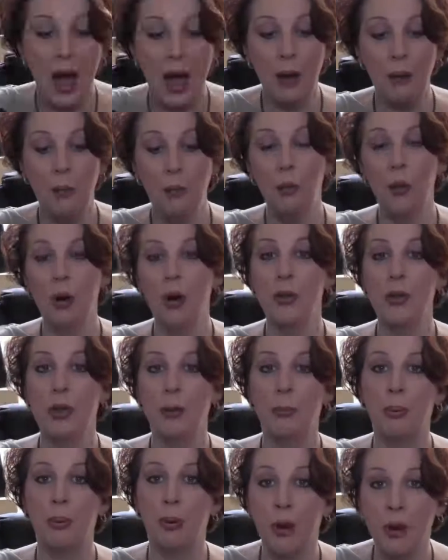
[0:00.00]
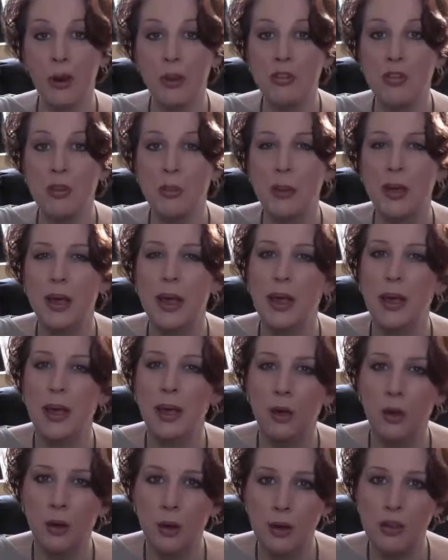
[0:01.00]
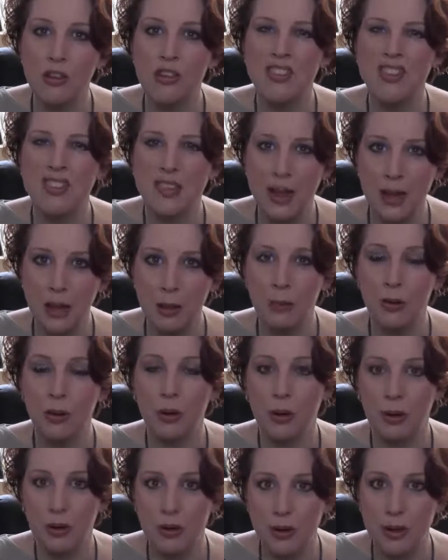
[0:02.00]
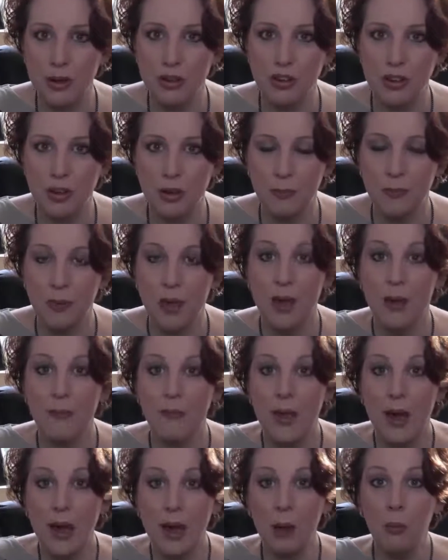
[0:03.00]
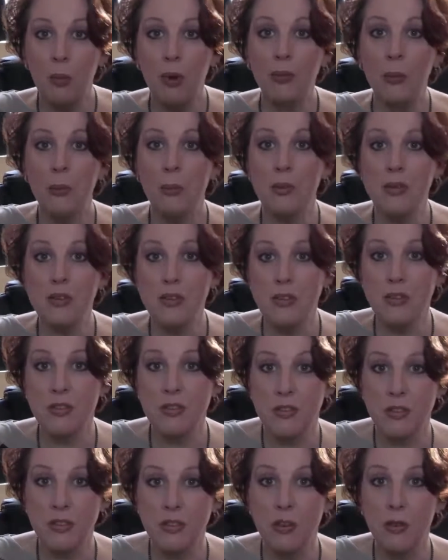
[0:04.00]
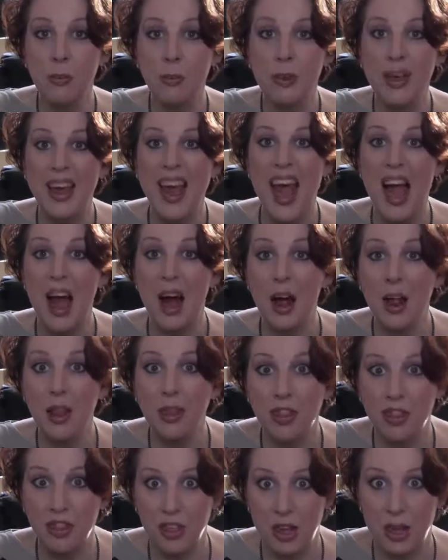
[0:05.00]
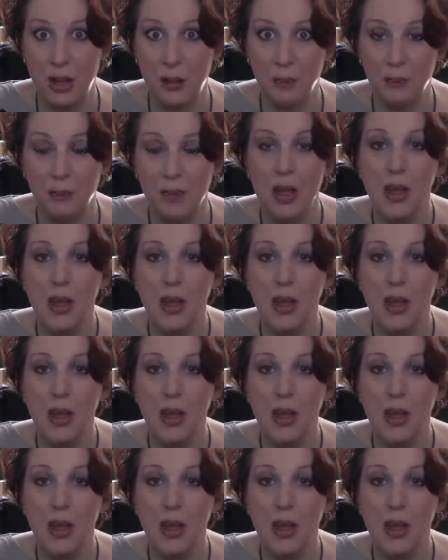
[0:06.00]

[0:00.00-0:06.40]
I want their products to be in a good sellable condition, and I want the businesses to be healthy.